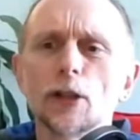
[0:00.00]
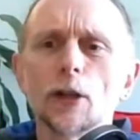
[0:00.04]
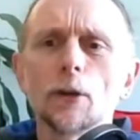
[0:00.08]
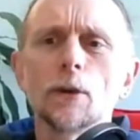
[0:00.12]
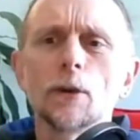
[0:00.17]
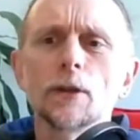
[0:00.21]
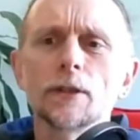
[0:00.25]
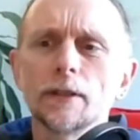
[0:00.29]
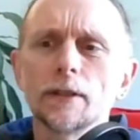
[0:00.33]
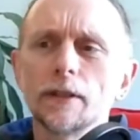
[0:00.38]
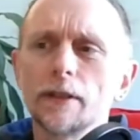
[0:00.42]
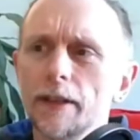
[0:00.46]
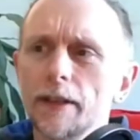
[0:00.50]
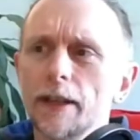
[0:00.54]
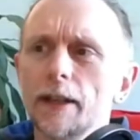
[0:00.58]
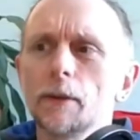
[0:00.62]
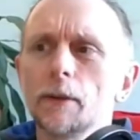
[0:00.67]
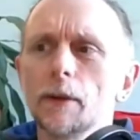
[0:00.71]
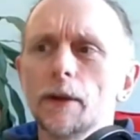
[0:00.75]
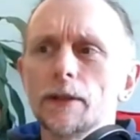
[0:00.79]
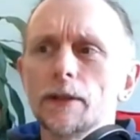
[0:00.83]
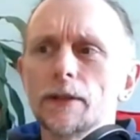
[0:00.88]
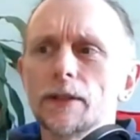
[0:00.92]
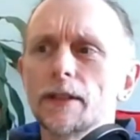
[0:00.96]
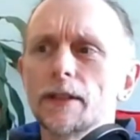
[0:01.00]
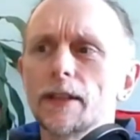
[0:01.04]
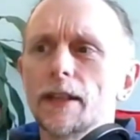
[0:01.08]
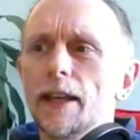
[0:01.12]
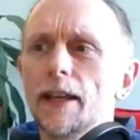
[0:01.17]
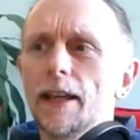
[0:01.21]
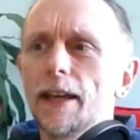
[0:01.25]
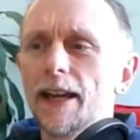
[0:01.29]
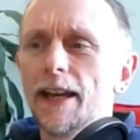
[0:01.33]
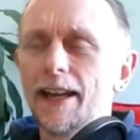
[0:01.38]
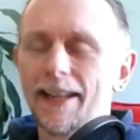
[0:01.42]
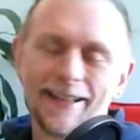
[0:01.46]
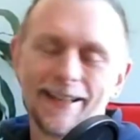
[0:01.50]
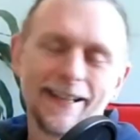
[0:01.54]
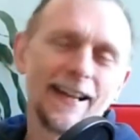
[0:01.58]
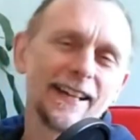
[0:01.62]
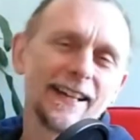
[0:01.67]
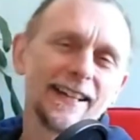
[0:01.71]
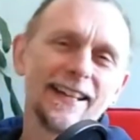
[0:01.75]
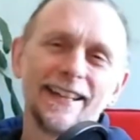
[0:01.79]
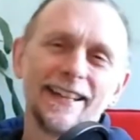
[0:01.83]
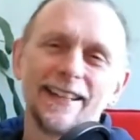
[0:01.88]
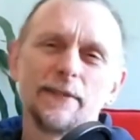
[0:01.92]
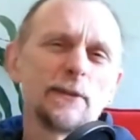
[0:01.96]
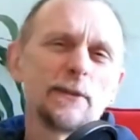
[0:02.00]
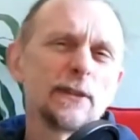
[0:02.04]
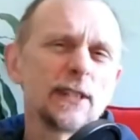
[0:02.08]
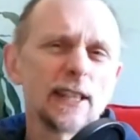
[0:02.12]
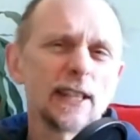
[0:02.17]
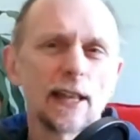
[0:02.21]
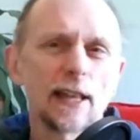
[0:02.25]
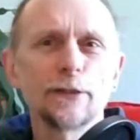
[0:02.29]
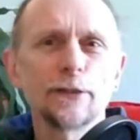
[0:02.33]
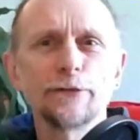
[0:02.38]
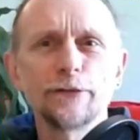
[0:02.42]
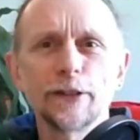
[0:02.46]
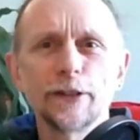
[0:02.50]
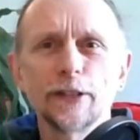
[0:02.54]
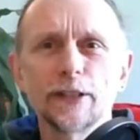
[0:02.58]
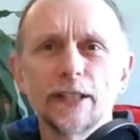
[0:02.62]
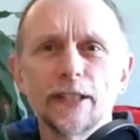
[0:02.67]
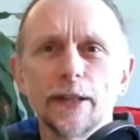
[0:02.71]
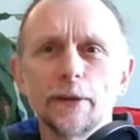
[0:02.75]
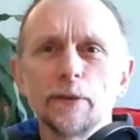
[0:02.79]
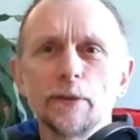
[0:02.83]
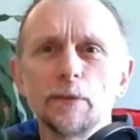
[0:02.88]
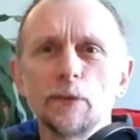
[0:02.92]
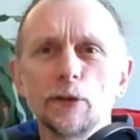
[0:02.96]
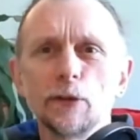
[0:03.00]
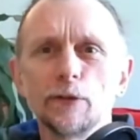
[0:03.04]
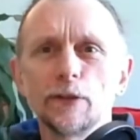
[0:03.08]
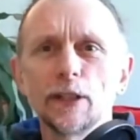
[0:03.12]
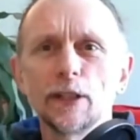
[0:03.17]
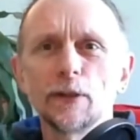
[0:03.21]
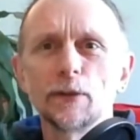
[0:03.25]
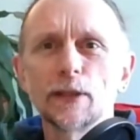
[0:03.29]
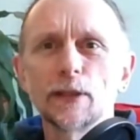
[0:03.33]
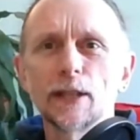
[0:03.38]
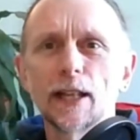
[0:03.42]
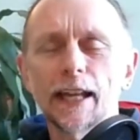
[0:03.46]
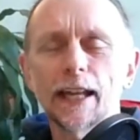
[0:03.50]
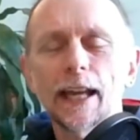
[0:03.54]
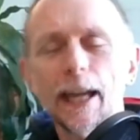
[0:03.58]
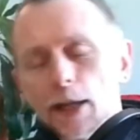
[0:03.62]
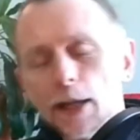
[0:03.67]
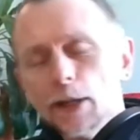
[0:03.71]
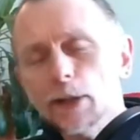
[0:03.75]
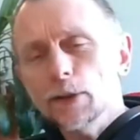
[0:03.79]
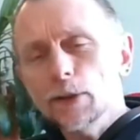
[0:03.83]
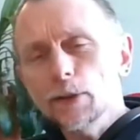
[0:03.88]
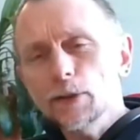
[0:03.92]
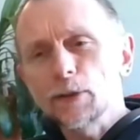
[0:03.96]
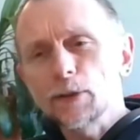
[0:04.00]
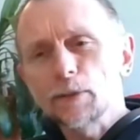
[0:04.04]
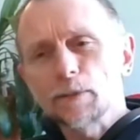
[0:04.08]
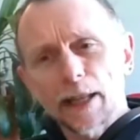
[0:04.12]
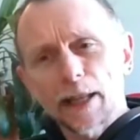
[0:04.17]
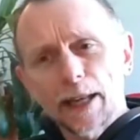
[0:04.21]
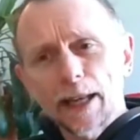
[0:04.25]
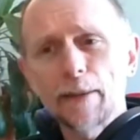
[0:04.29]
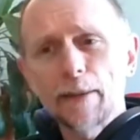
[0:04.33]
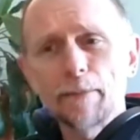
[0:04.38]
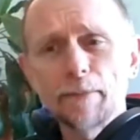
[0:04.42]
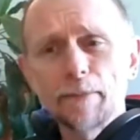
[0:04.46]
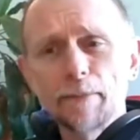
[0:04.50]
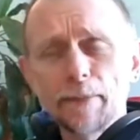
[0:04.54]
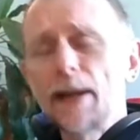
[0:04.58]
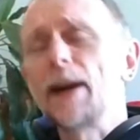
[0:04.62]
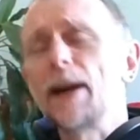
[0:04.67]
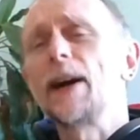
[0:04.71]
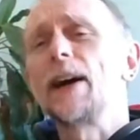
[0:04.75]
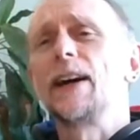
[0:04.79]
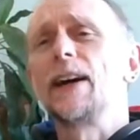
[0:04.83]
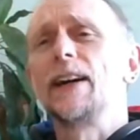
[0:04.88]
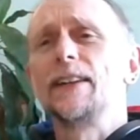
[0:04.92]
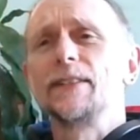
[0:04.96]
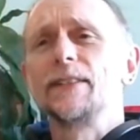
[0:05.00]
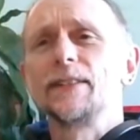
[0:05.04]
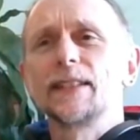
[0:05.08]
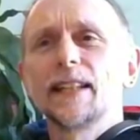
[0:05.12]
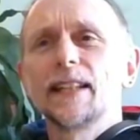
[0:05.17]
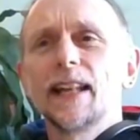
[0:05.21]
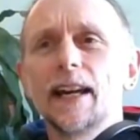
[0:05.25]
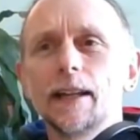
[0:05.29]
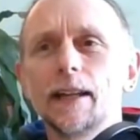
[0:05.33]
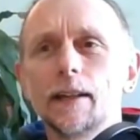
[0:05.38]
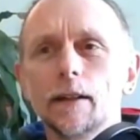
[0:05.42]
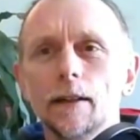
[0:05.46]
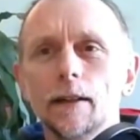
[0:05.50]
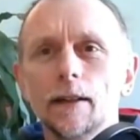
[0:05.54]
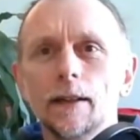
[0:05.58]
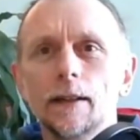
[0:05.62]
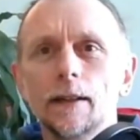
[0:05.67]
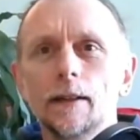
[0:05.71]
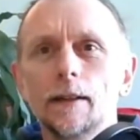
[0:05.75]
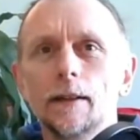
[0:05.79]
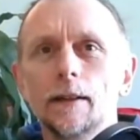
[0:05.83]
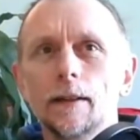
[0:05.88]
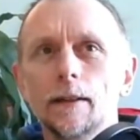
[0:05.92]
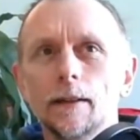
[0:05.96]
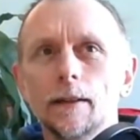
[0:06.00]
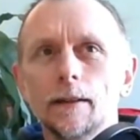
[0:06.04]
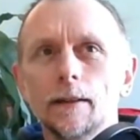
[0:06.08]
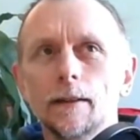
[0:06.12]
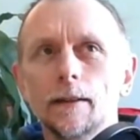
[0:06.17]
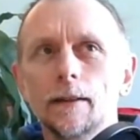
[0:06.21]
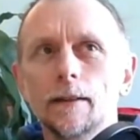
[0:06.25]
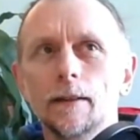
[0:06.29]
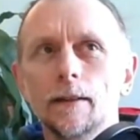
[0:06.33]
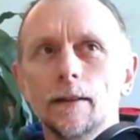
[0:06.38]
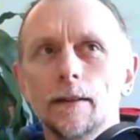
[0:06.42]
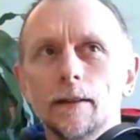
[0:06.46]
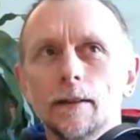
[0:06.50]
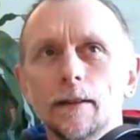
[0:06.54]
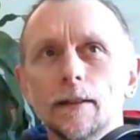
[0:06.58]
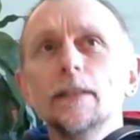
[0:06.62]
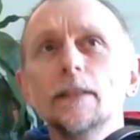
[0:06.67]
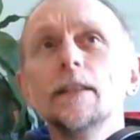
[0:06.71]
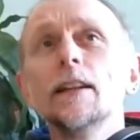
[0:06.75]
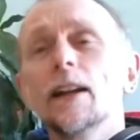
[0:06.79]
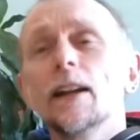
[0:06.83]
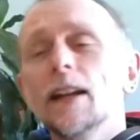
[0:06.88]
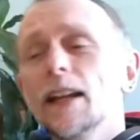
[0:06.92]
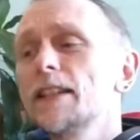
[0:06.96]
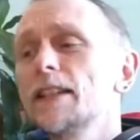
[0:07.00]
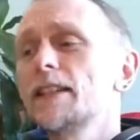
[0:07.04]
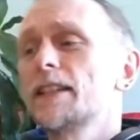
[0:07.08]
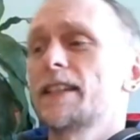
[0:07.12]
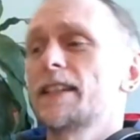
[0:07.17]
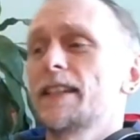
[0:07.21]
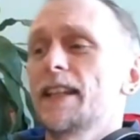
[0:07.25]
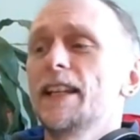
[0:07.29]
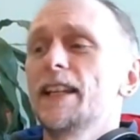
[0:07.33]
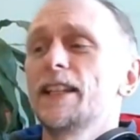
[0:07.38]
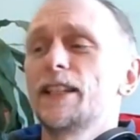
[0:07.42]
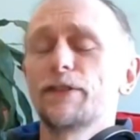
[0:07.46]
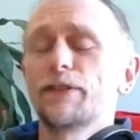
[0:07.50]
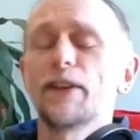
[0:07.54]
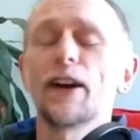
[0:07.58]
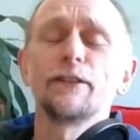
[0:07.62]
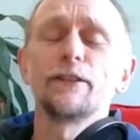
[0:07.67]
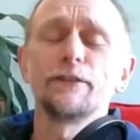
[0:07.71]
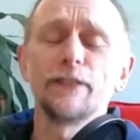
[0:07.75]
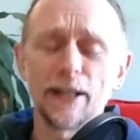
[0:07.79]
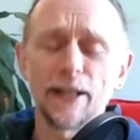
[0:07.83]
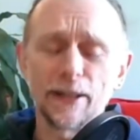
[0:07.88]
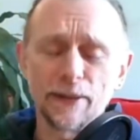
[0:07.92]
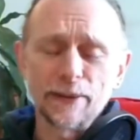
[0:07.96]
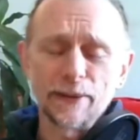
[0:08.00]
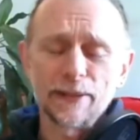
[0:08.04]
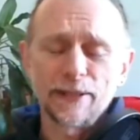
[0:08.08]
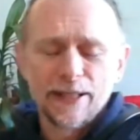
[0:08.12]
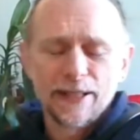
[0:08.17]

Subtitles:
wasn't a thing, whereas here, actually, it was just like the first day we moved in, it was like, "Hey, Google, play NPR." And it's like, "No, let's find radio." Which